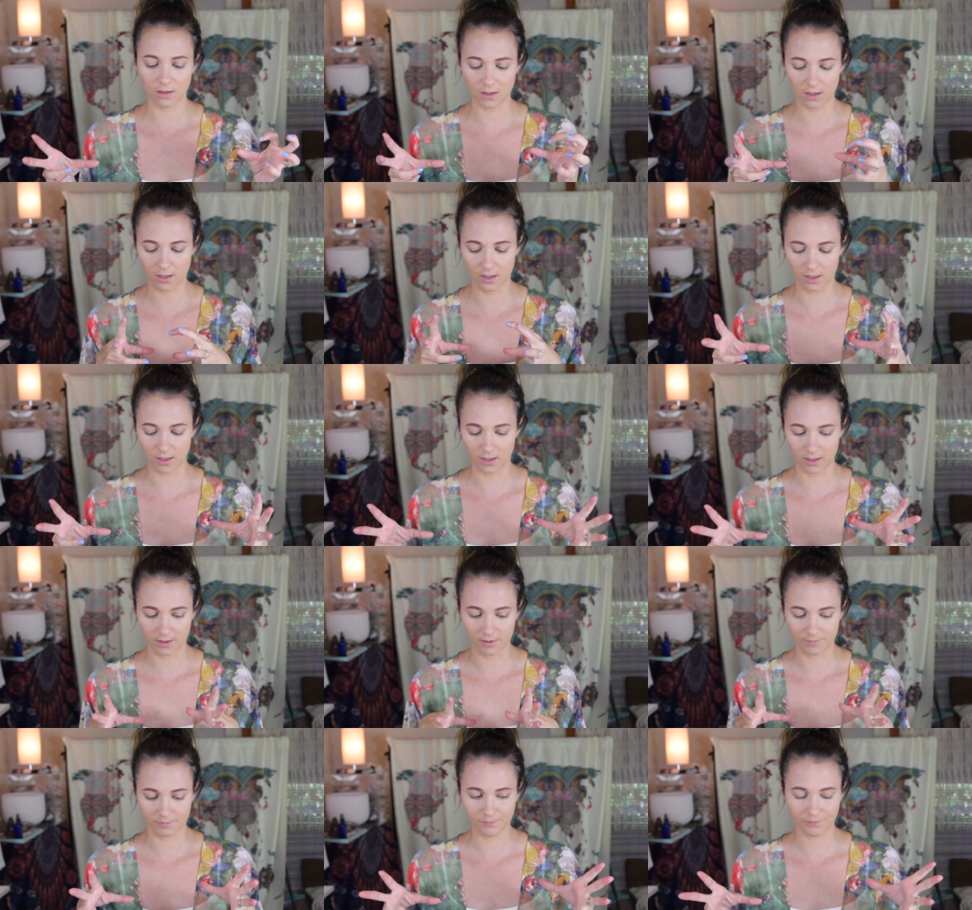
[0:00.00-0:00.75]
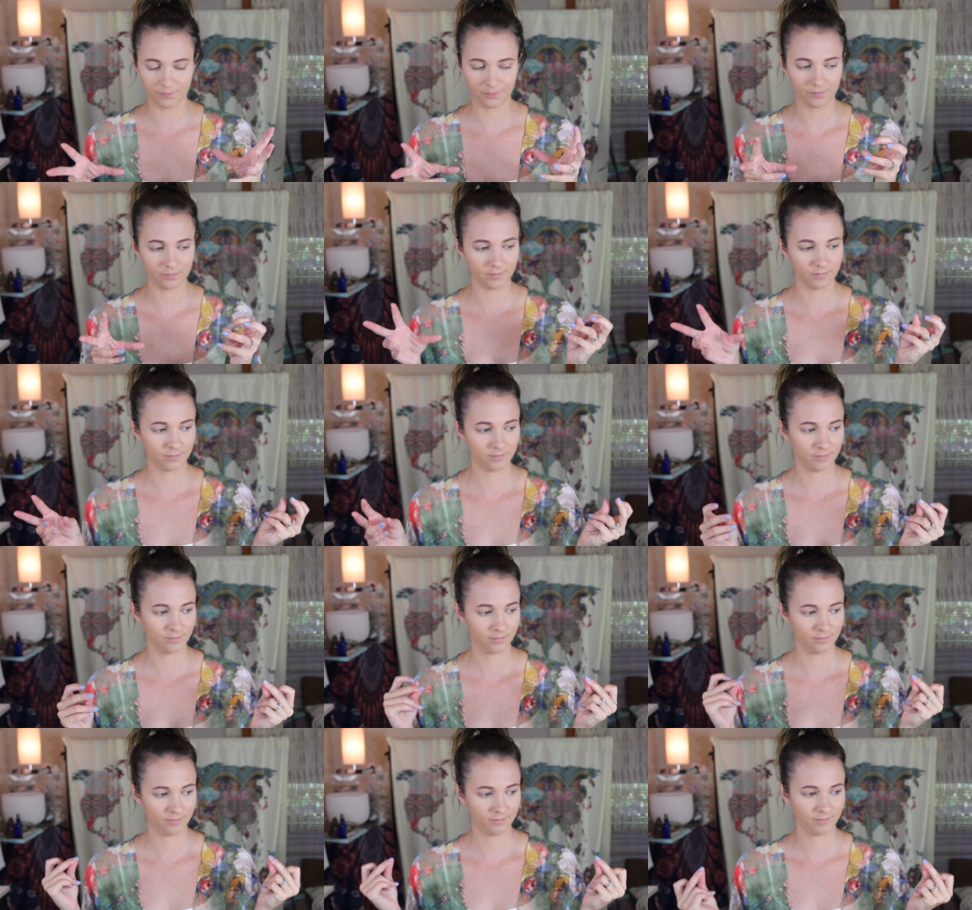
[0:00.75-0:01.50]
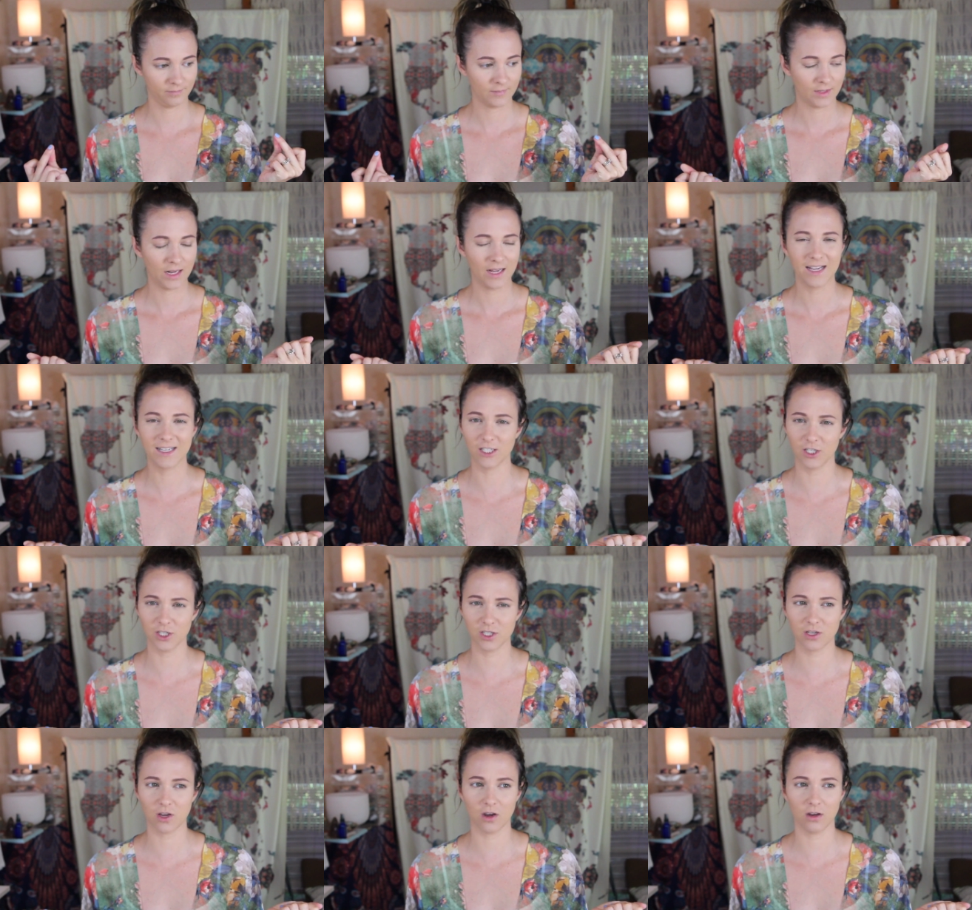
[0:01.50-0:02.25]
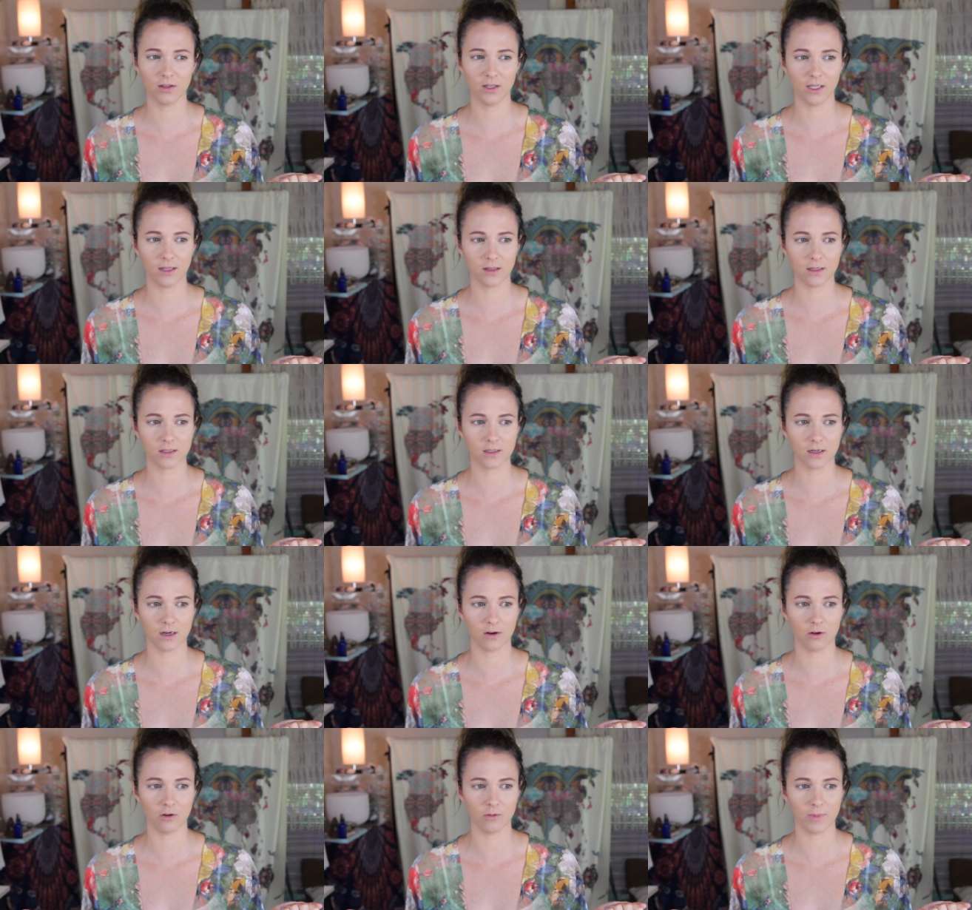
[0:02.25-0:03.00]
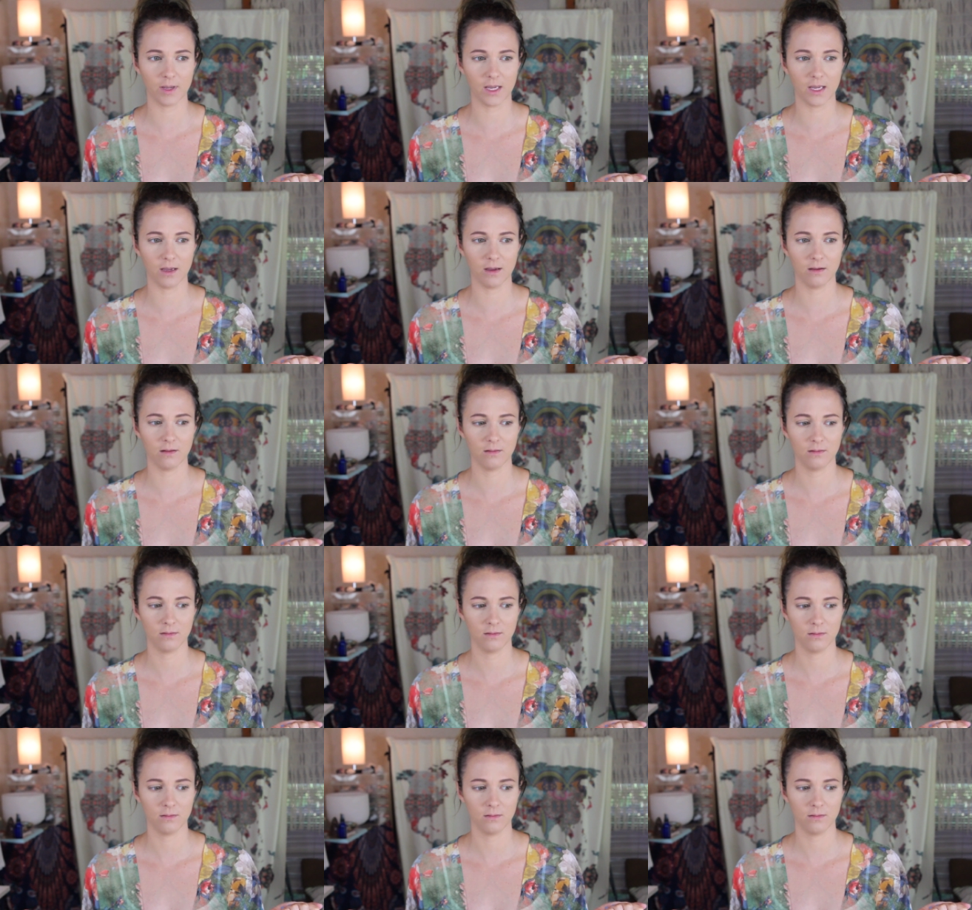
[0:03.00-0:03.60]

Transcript: uh, is it just called like the Snuggle Me